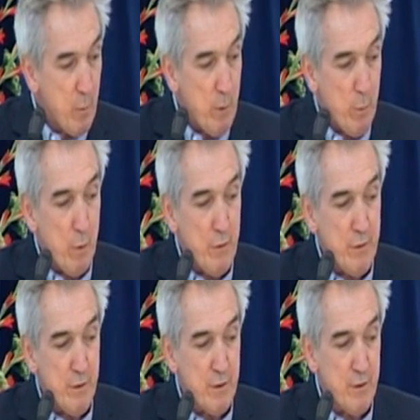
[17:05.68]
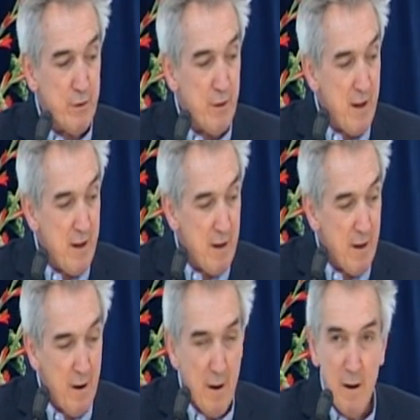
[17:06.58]
We wanted to see
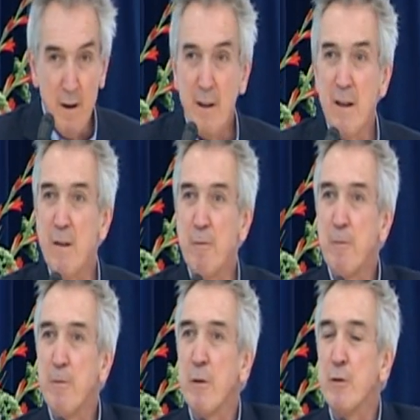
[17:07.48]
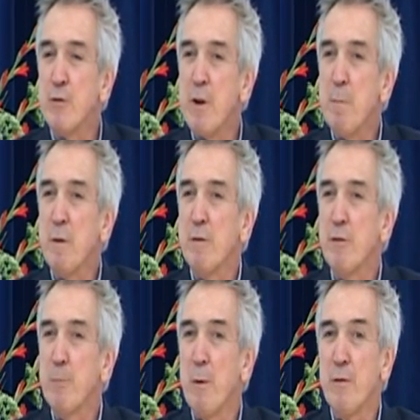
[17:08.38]
if the treatment
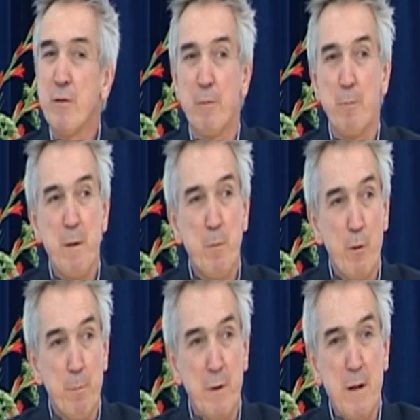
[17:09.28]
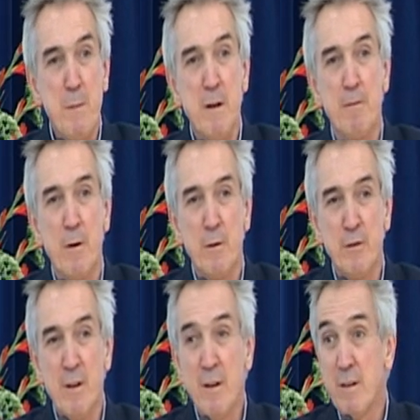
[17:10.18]
response of people with bulimia
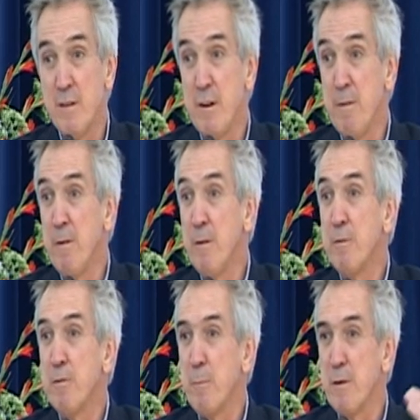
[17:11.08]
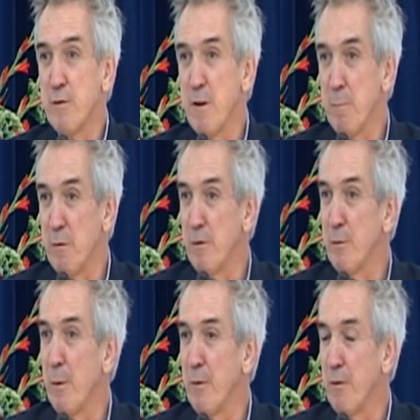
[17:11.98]
nervosa differed from the treatment
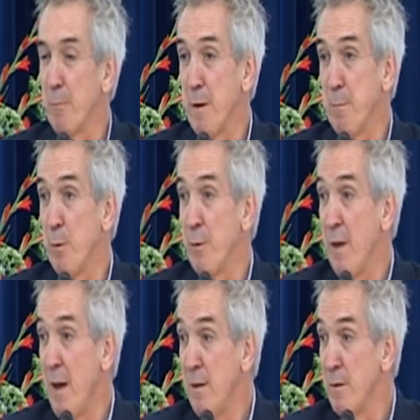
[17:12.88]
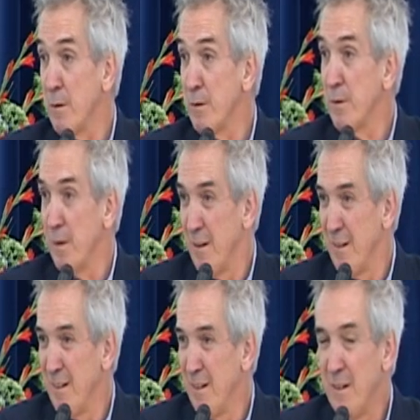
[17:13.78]
response of people with EGNOS.
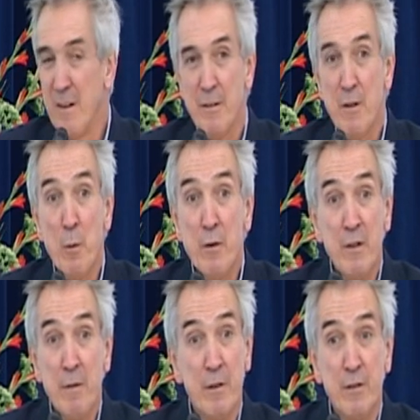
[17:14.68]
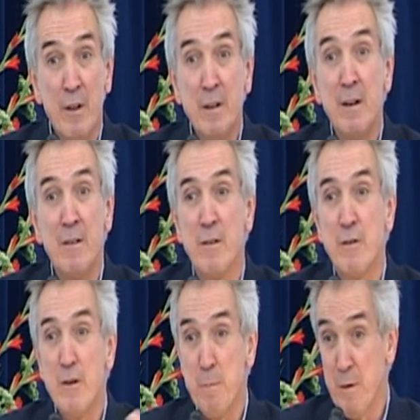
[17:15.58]
No one's ever studied the
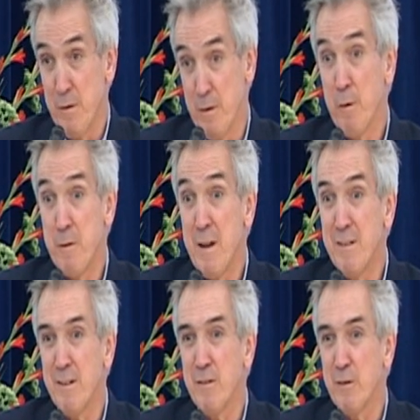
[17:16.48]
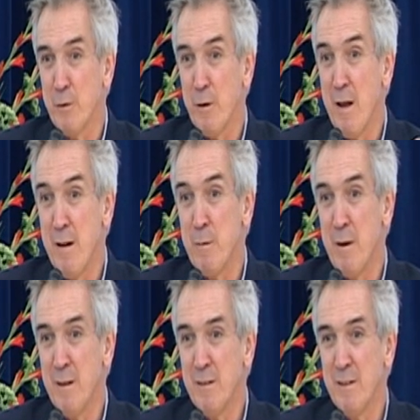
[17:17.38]
treatment of eating disorder
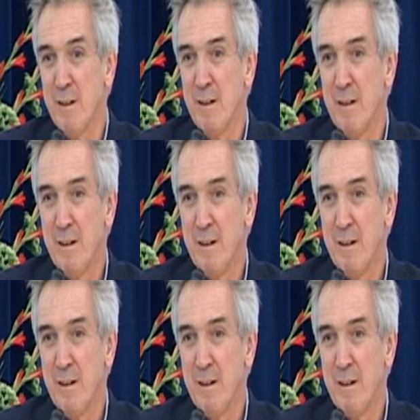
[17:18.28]
NOS.